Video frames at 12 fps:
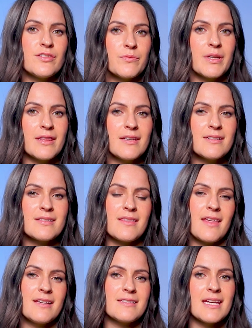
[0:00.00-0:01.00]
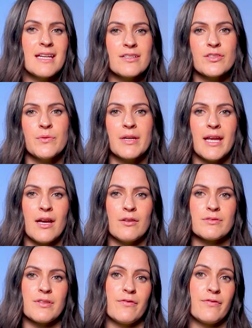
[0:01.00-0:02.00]
doing this that take into
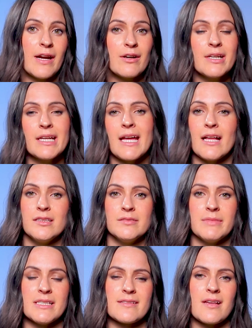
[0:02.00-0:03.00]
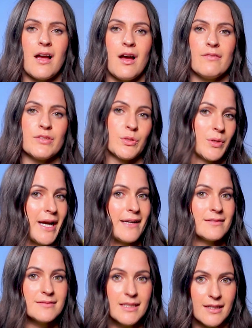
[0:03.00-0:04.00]
account varying elements of your
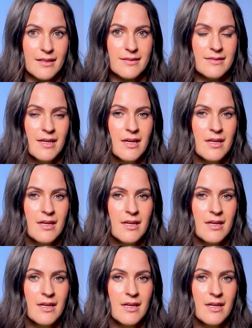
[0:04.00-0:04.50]
analytics.